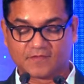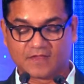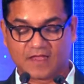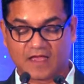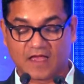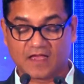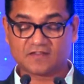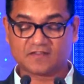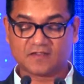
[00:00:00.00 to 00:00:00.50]

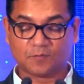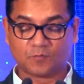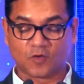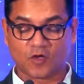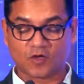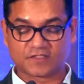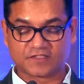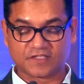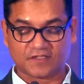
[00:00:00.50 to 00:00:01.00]
As the
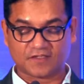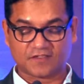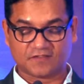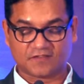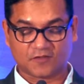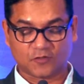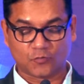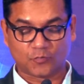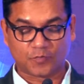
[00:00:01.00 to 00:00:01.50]
blockchain is
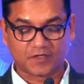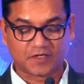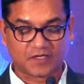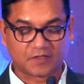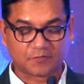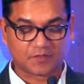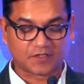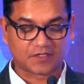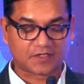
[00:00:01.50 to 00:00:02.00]
an open
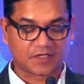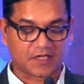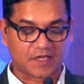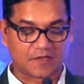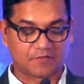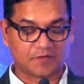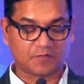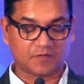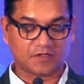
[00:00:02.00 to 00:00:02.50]
network,
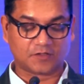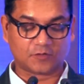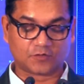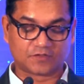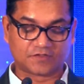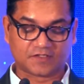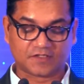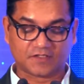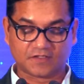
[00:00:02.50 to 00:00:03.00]
everyone
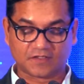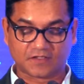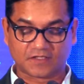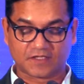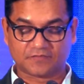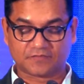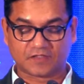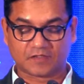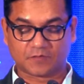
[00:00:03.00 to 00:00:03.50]
could see the
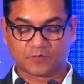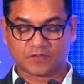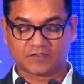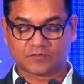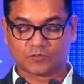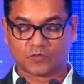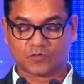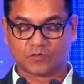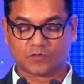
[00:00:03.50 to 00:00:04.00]
gift
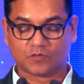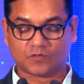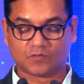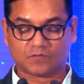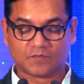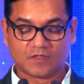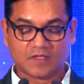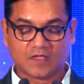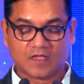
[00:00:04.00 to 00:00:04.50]
request,
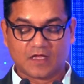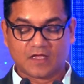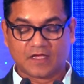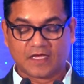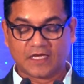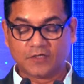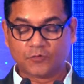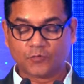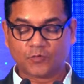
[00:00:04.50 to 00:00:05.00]
so
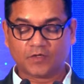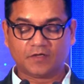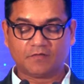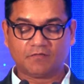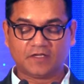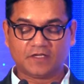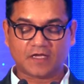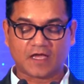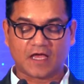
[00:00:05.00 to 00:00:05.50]

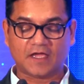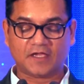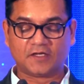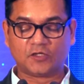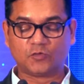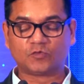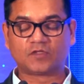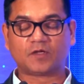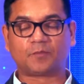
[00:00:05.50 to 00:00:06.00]
intuitively I
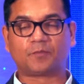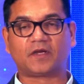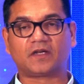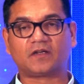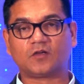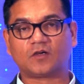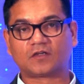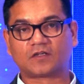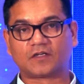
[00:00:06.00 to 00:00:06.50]
knew the
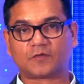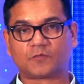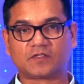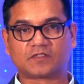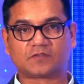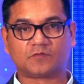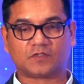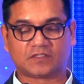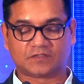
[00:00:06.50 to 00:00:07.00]
pet dog
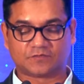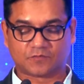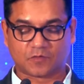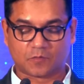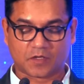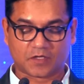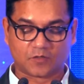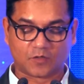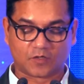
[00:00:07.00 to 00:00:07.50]
request was
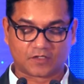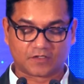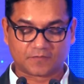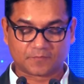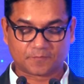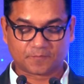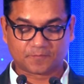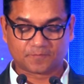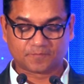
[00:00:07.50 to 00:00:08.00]
from my
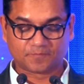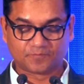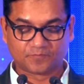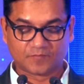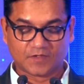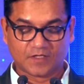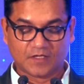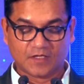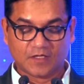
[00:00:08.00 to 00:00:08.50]
daughter.
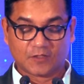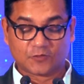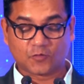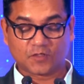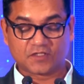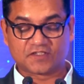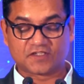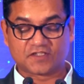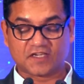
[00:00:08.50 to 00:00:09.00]

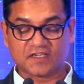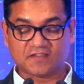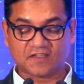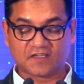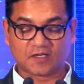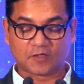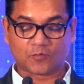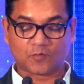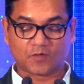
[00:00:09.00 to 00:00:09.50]
So I changed
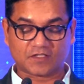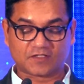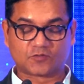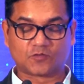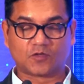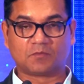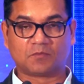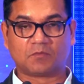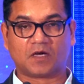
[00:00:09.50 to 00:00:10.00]
the request
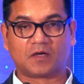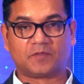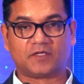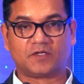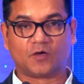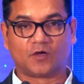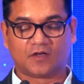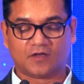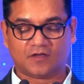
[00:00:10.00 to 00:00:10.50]
to a Barbie
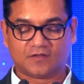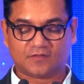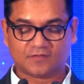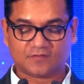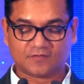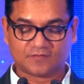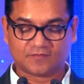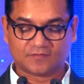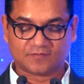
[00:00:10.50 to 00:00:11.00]

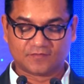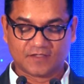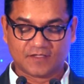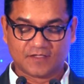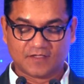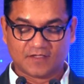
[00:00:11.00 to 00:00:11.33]
doll.